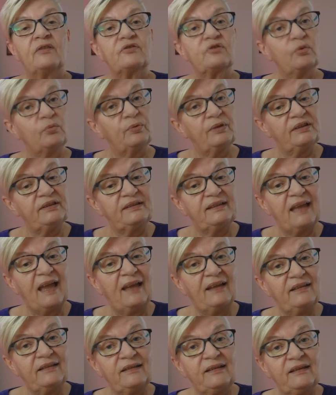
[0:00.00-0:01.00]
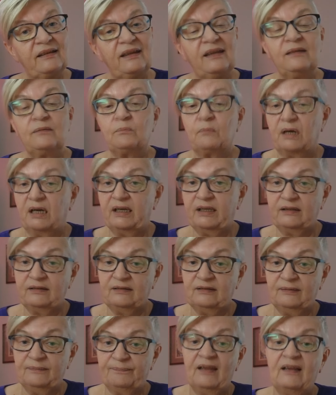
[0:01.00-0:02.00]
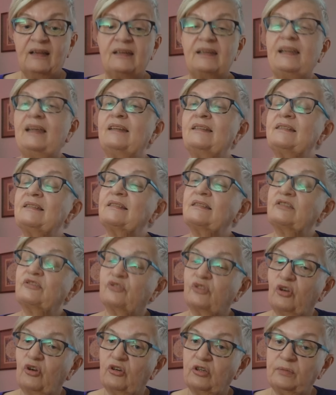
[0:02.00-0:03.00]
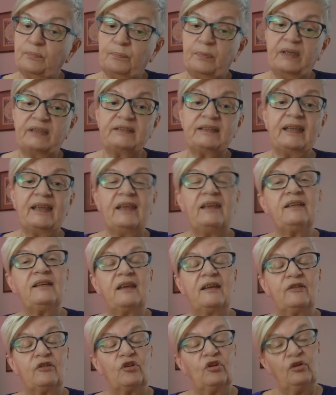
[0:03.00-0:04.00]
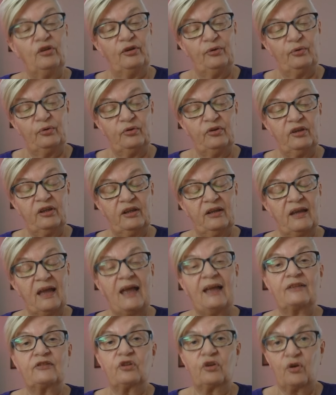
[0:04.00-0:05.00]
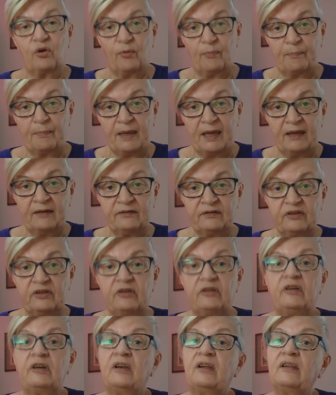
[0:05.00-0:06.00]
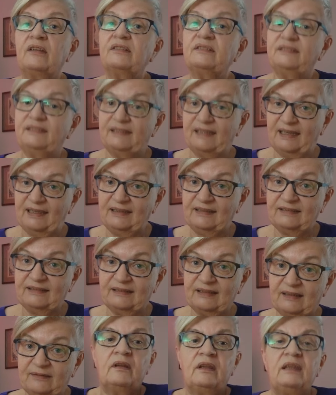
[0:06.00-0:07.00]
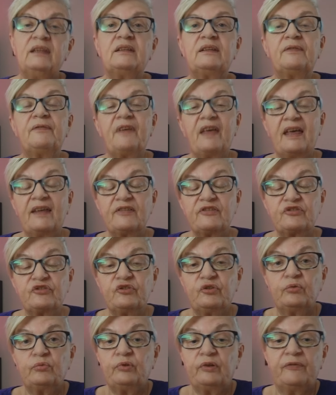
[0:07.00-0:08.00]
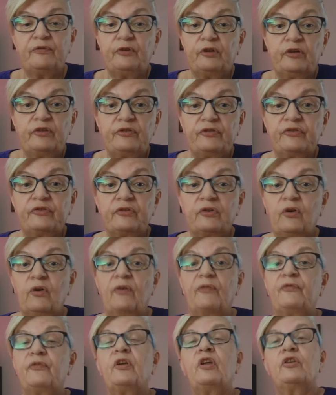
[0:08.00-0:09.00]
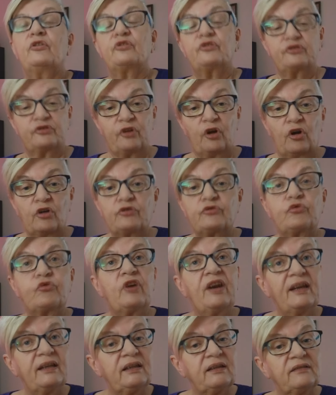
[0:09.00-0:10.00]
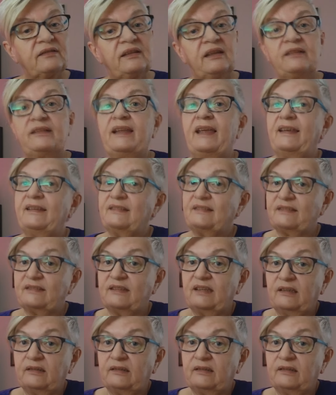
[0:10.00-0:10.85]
So, with that in mind, let's start by taking a look at Commander Data in the vast universe of Star Trek The Next